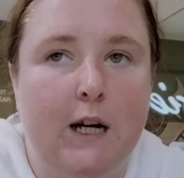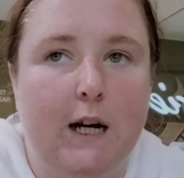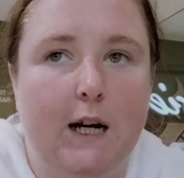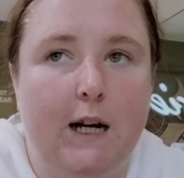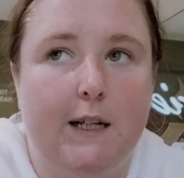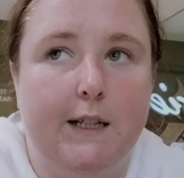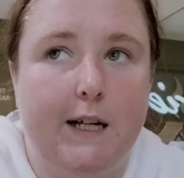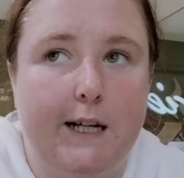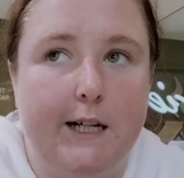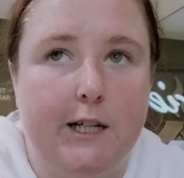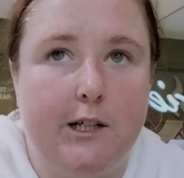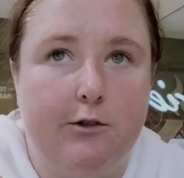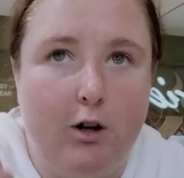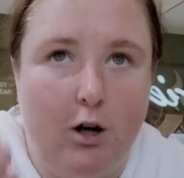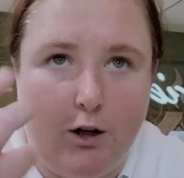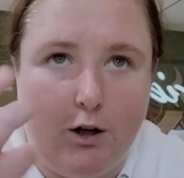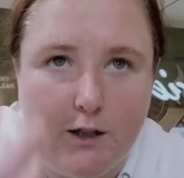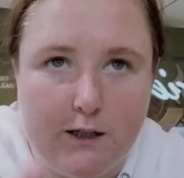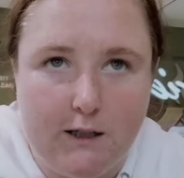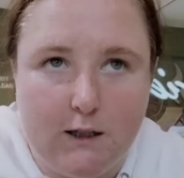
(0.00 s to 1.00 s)
And Eddie
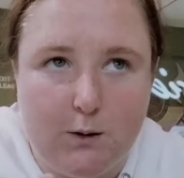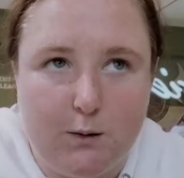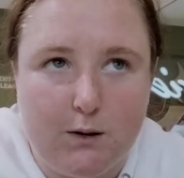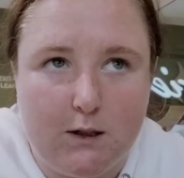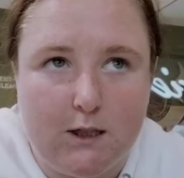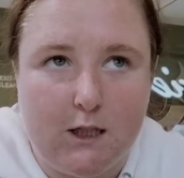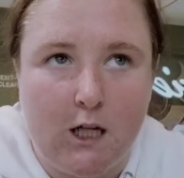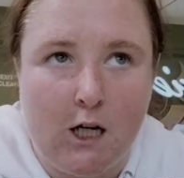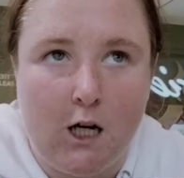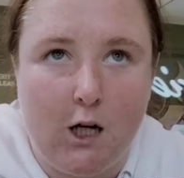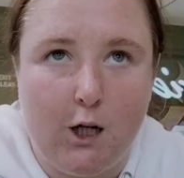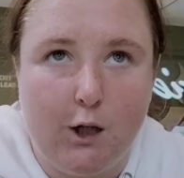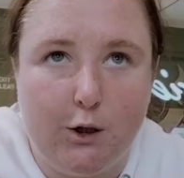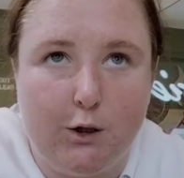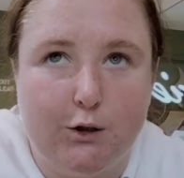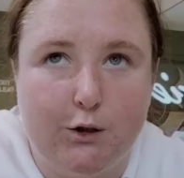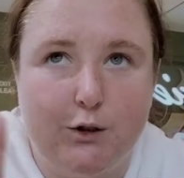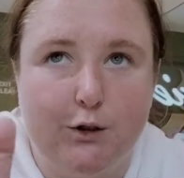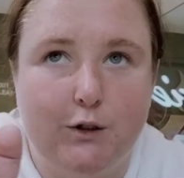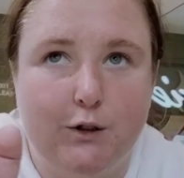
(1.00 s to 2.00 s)
Rockets was
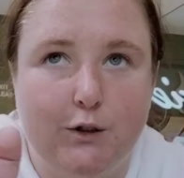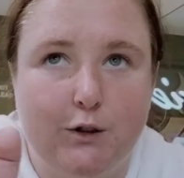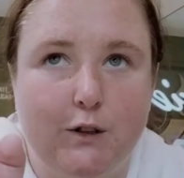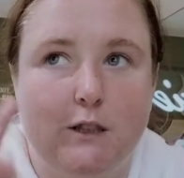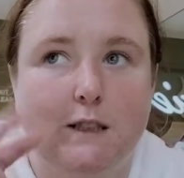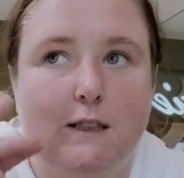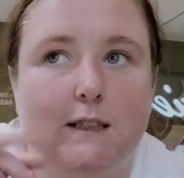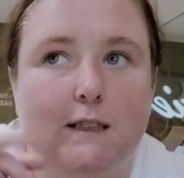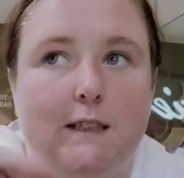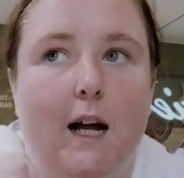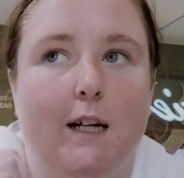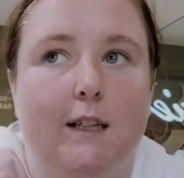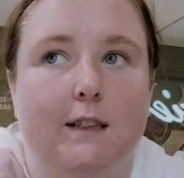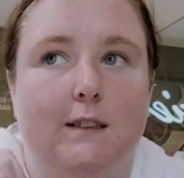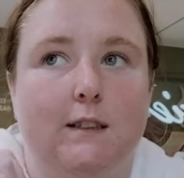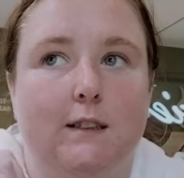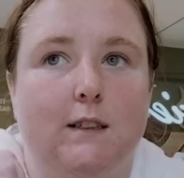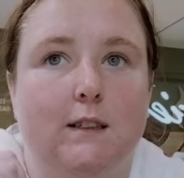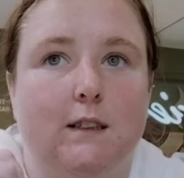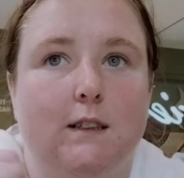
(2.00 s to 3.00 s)
closed.
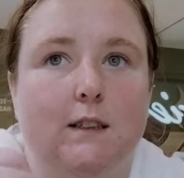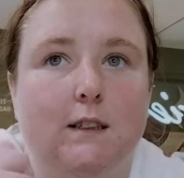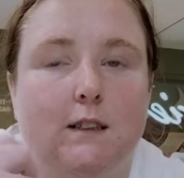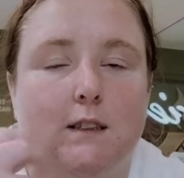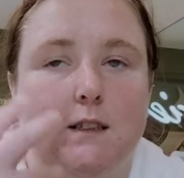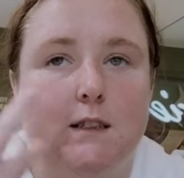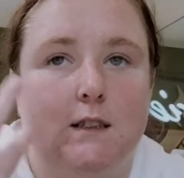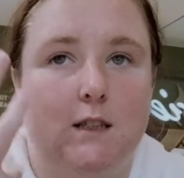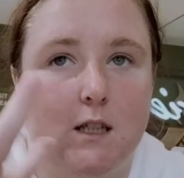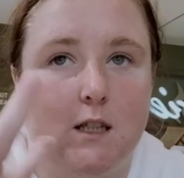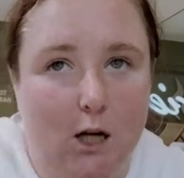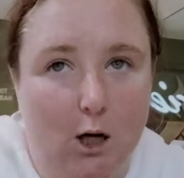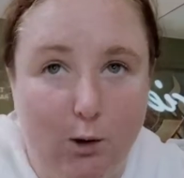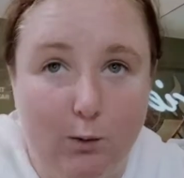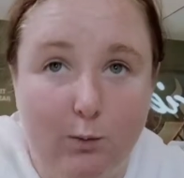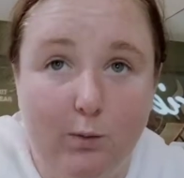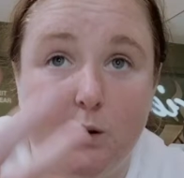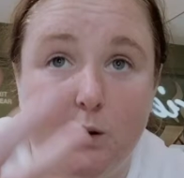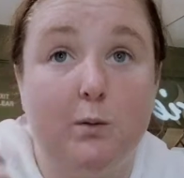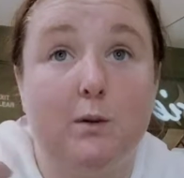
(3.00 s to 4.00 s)
And
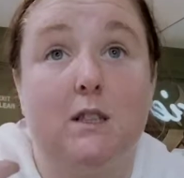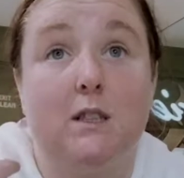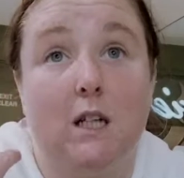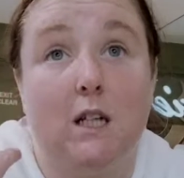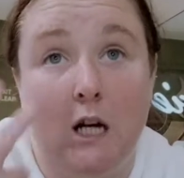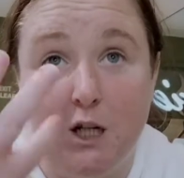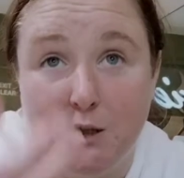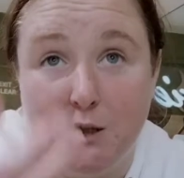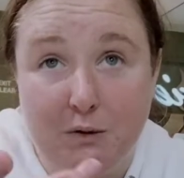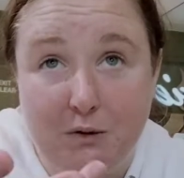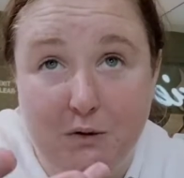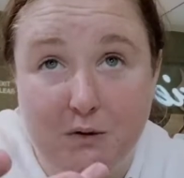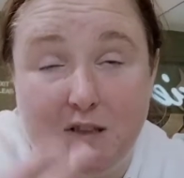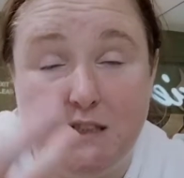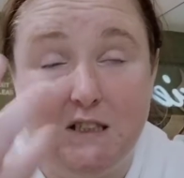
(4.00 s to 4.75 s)
McDonald's was closed.